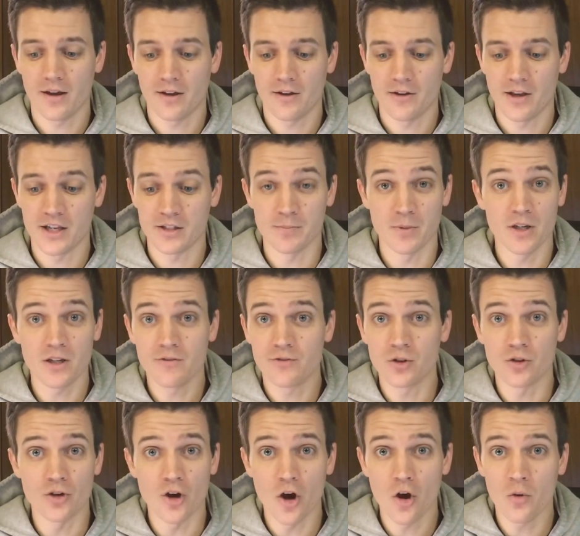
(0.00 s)
as many of you
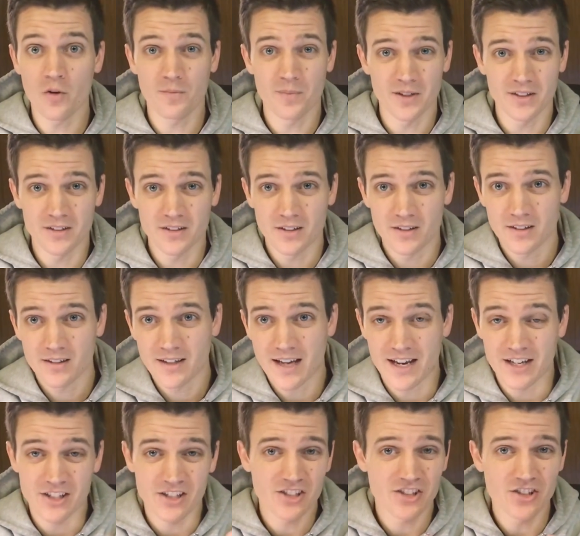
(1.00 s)
know, we've been
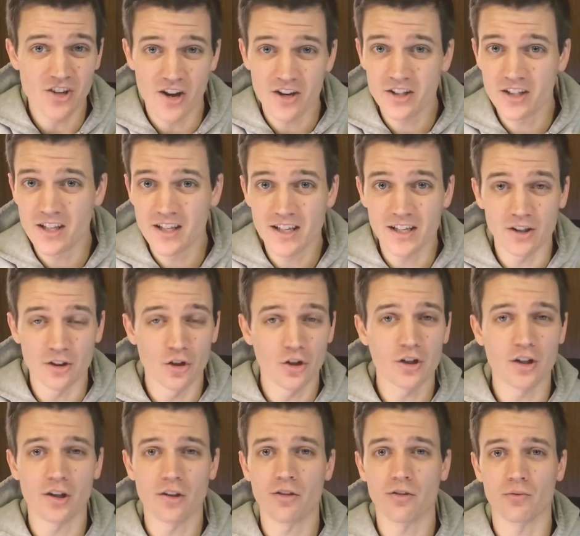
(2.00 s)
kind of studying and
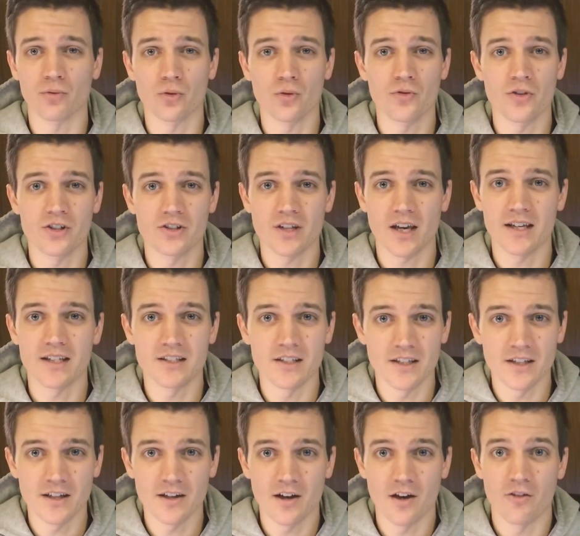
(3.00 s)
looking through this
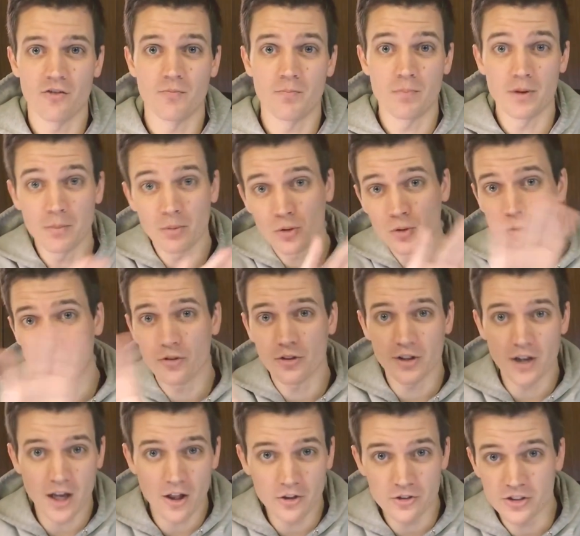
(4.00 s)
idea of biblical
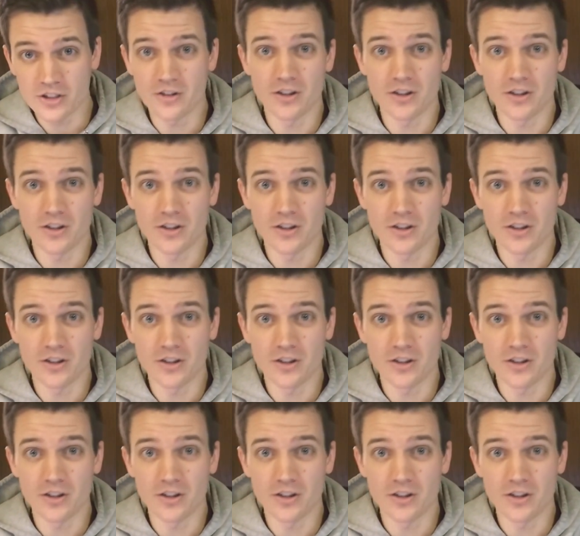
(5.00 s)
theology,